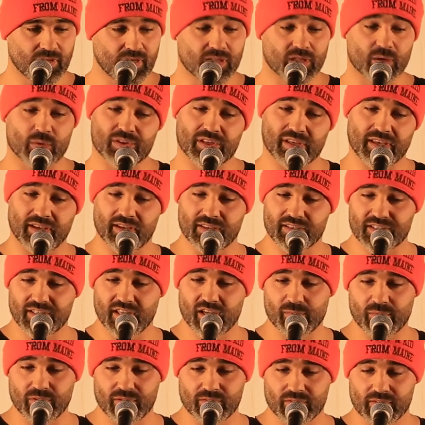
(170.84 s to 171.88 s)
And there was a kids'
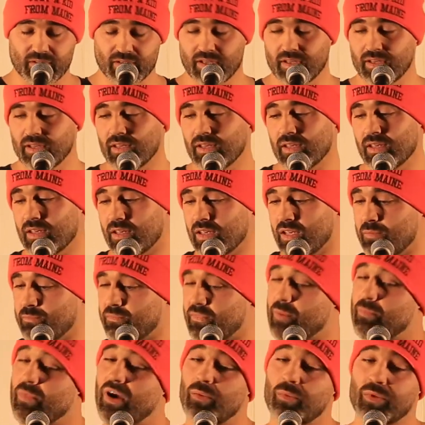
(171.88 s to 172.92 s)
table.
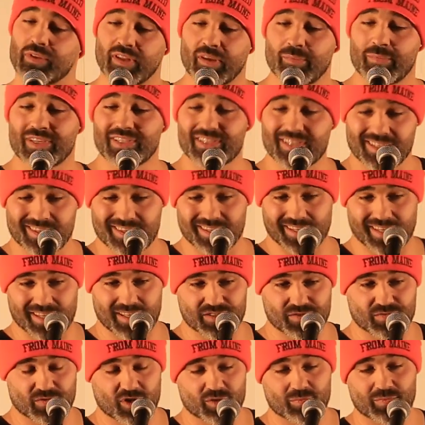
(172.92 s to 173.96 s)
My mom wouldn't let me sit in the
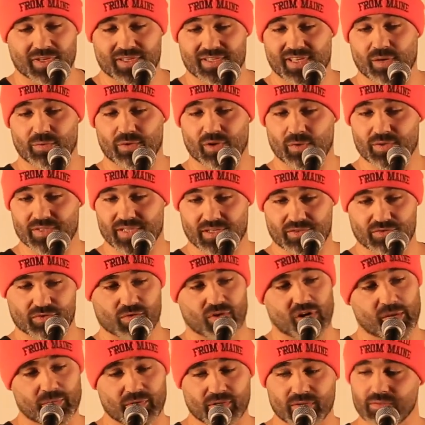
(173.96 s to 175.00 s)
kids' room because I would always get in
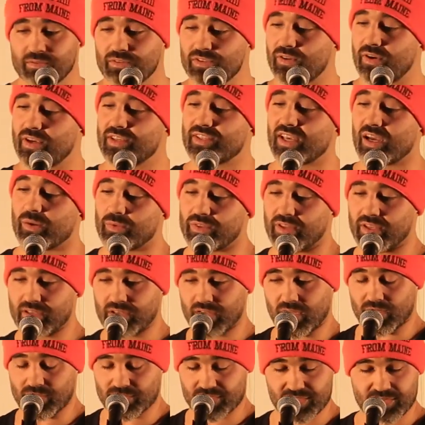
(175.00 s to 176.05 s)
trouble, so I sat with the
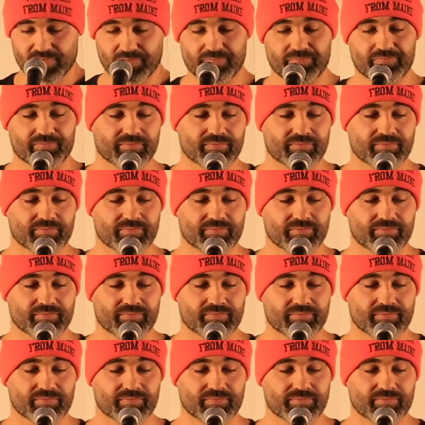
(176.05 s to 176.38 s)
adults.